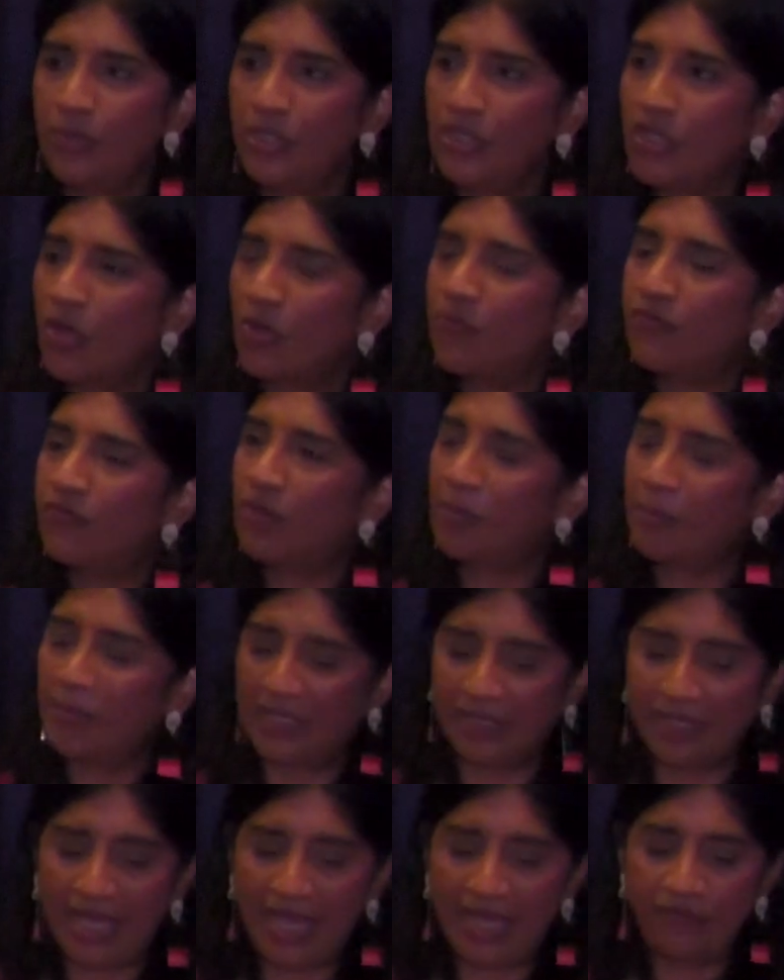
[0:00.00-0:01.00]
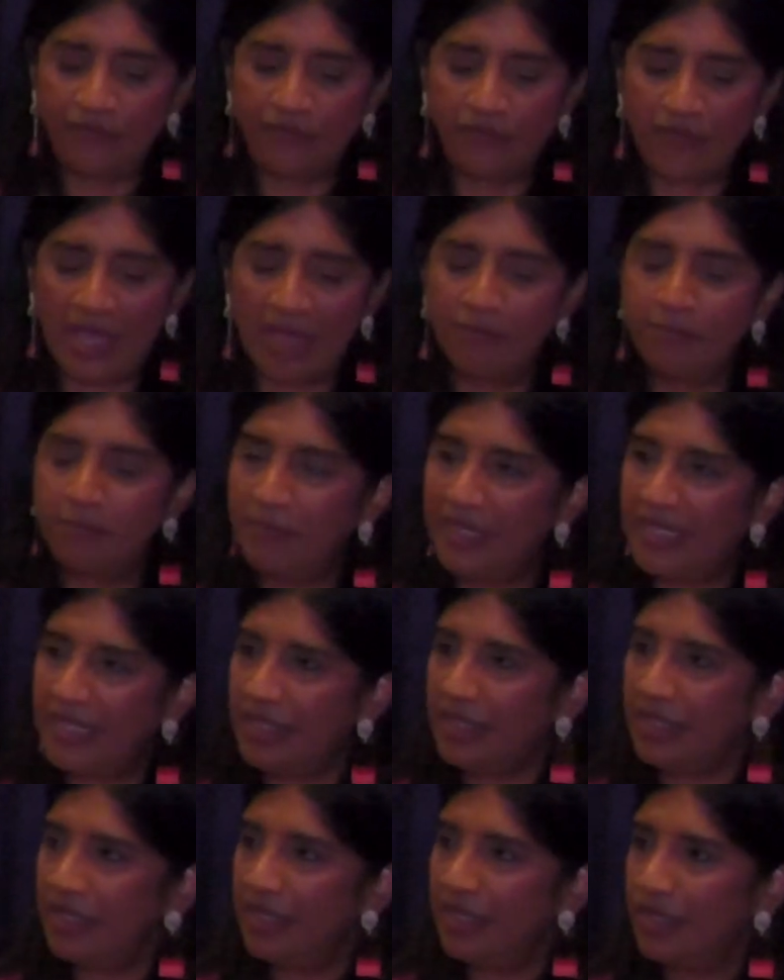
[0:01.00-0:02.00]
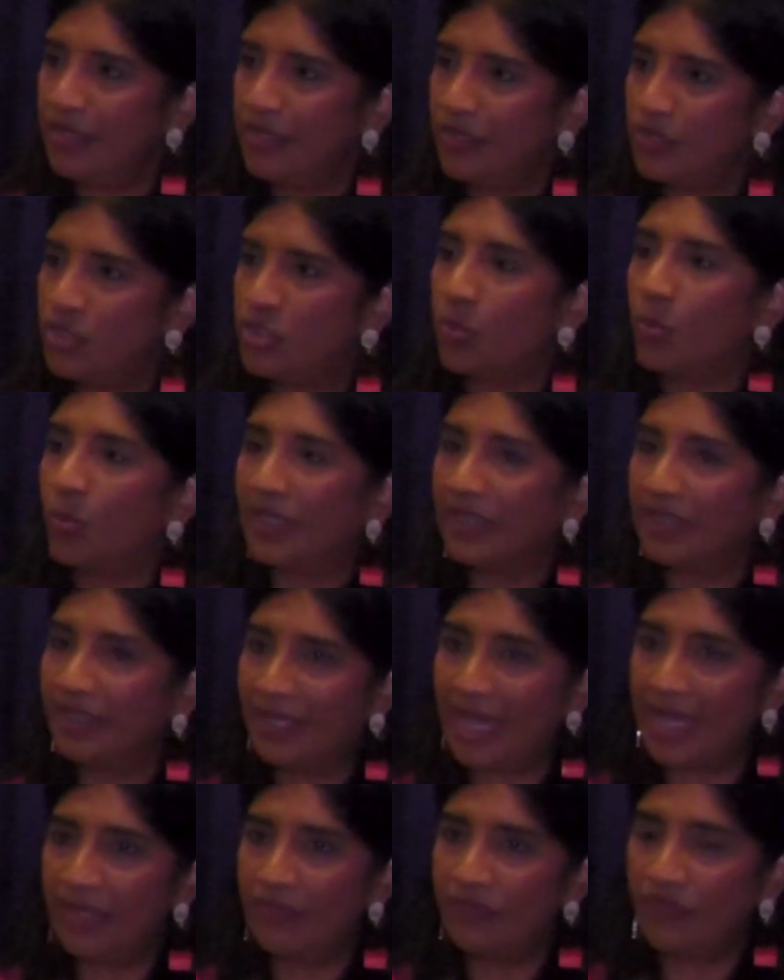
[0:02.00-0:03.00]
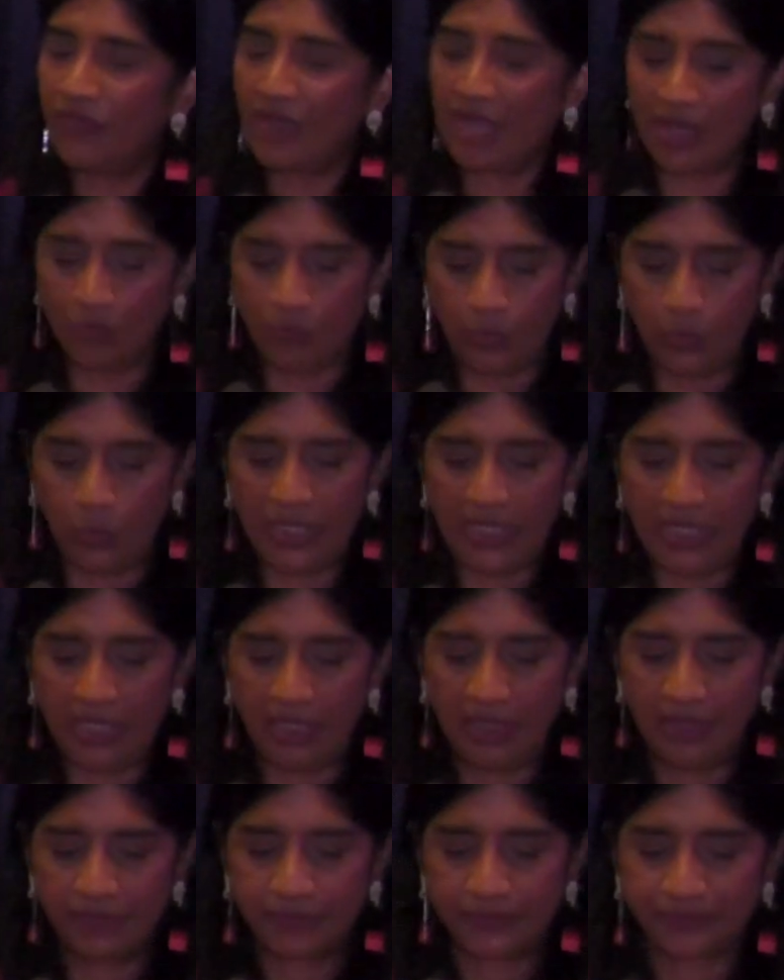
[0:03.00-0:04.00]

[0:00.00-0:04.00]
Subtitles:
we go from a life of me to a life of we.